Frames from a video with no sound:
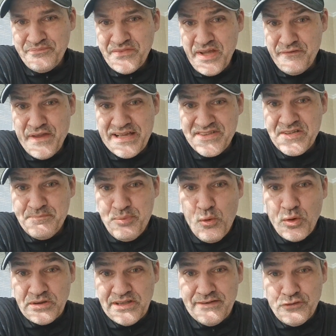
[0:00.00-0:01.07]
If that
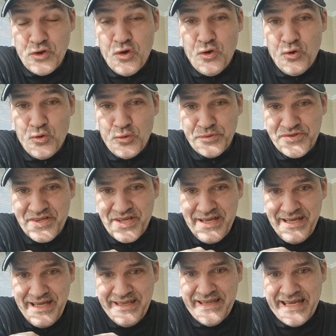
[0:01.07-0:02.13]
support level holds
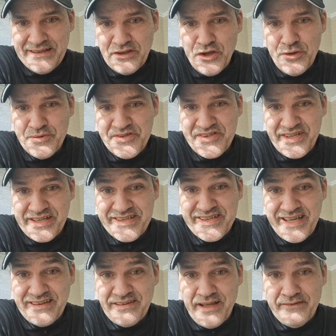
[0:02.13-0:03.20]
in that low 6
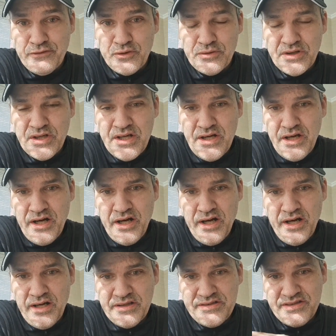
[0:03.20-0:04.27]
cent level,
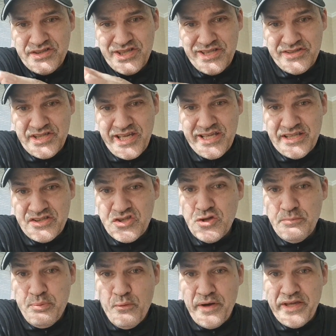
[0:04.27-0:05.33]
to get a
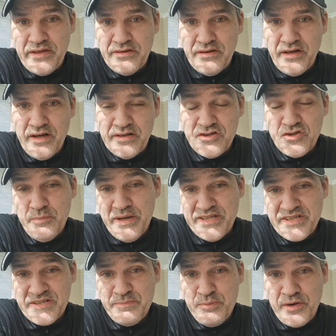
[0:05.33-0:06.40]
2 cent
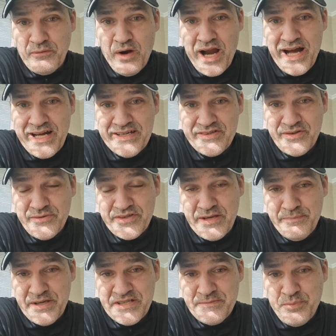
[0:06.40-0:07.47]
basis point rise
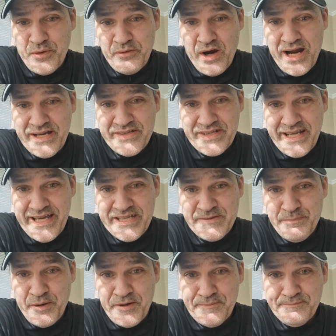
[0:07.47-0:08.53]
in
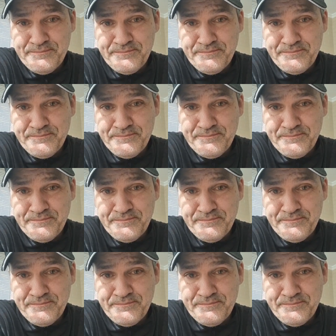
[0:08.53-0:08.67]
HBAR.